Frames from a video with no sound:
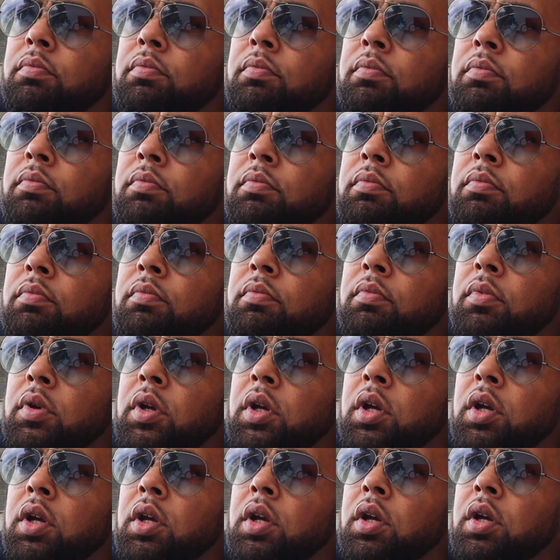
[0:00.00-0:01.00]

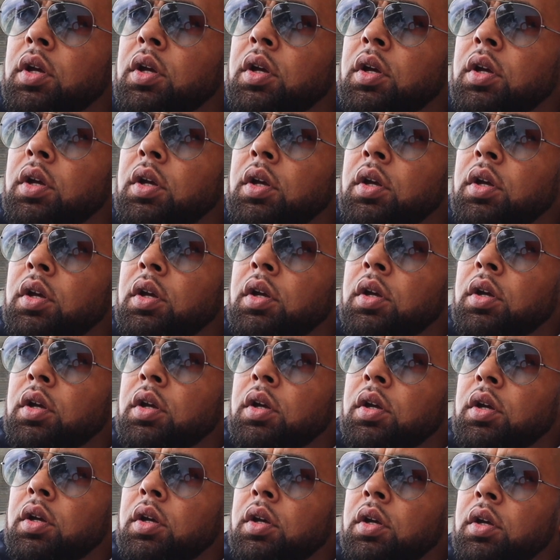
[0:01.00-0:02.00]

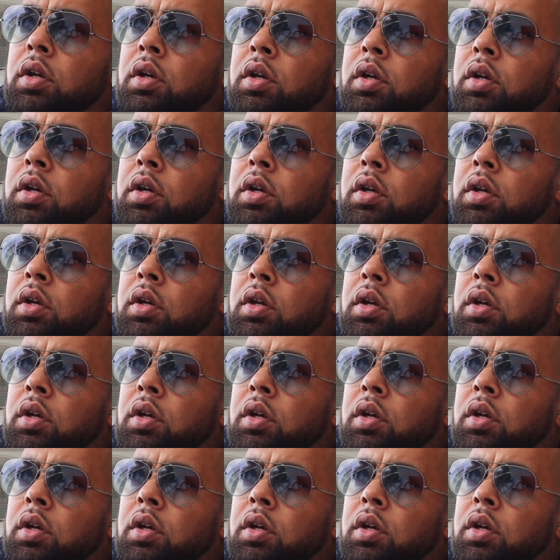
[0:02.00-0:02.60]
[no speech]